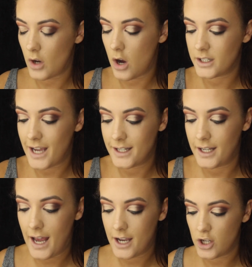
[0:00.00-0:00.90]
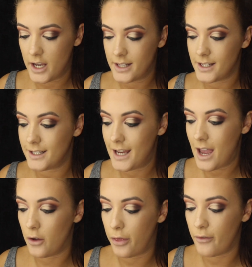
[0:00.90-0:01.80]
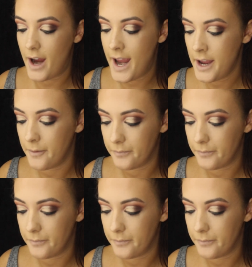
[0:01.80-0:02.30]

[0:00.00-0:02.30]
are Tatty Lashes TL3.